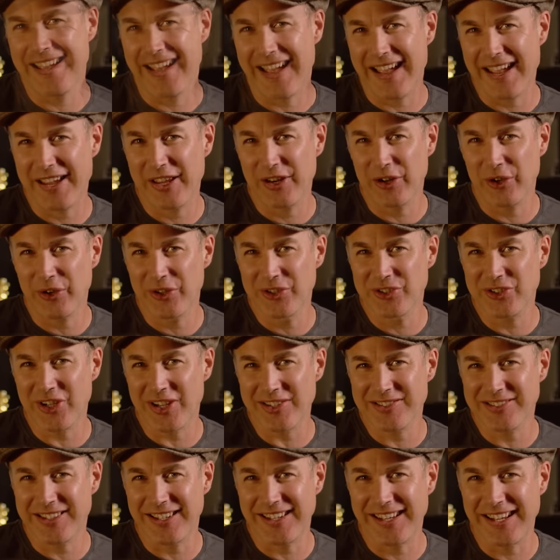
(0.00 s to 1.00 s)
Hado and
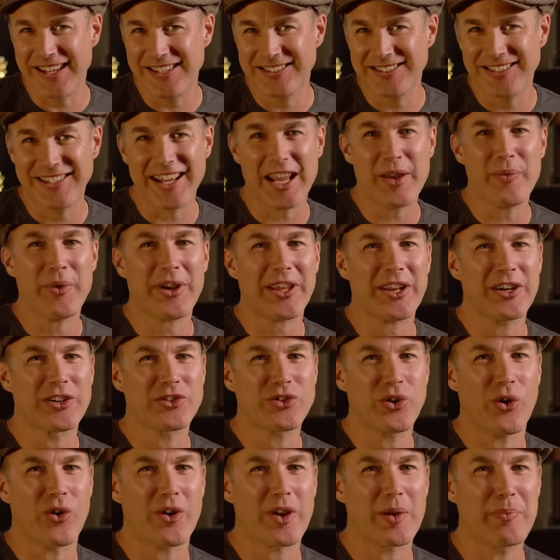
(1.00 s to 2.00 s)
Justin here. Today we're going to
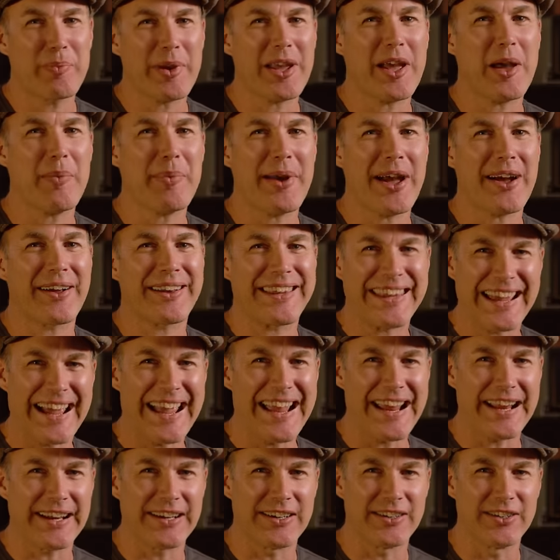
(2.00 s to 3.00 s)
talk a bit about
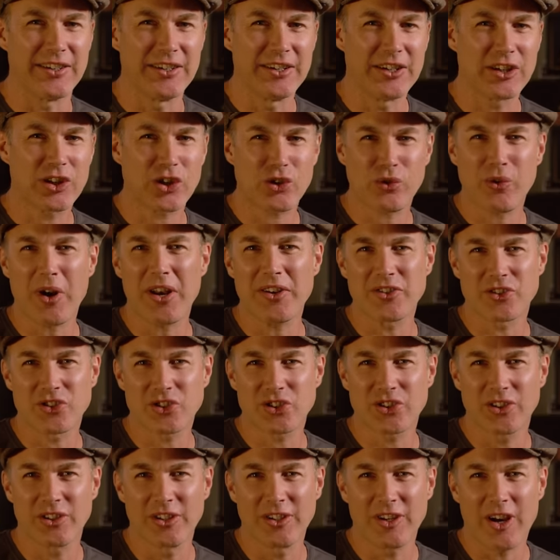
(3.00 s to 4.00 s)
gain,
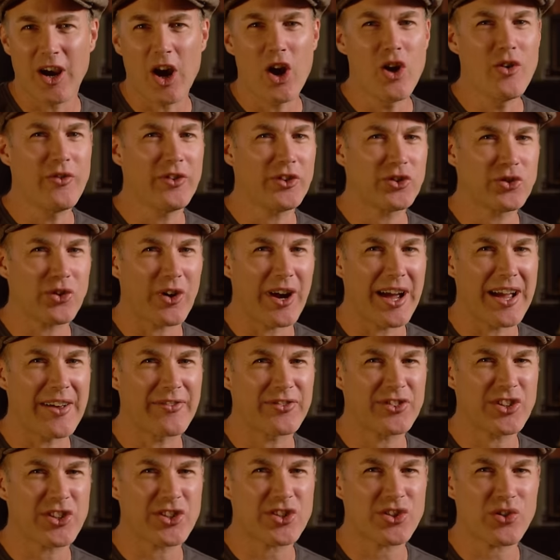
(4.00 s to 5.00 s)
crunch,
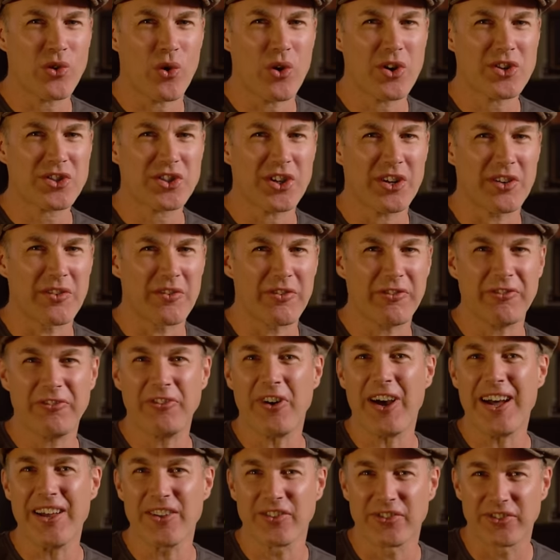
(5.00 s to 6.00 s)
overdrive, distortion,
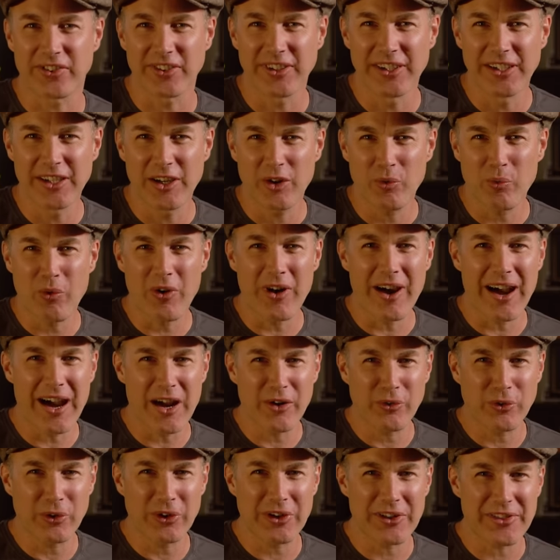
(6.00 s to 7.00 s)
fuzz. What
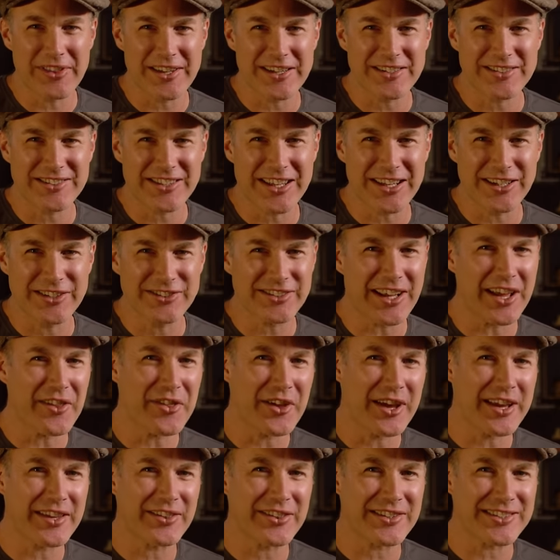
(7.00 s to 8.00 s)
are all of these things? Are
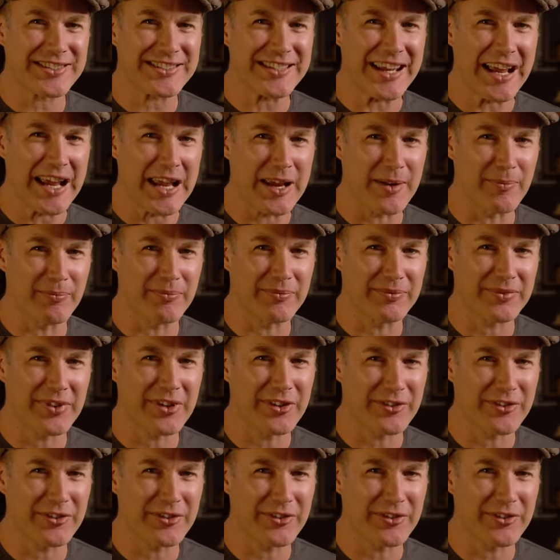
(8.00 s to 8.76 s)
they the same?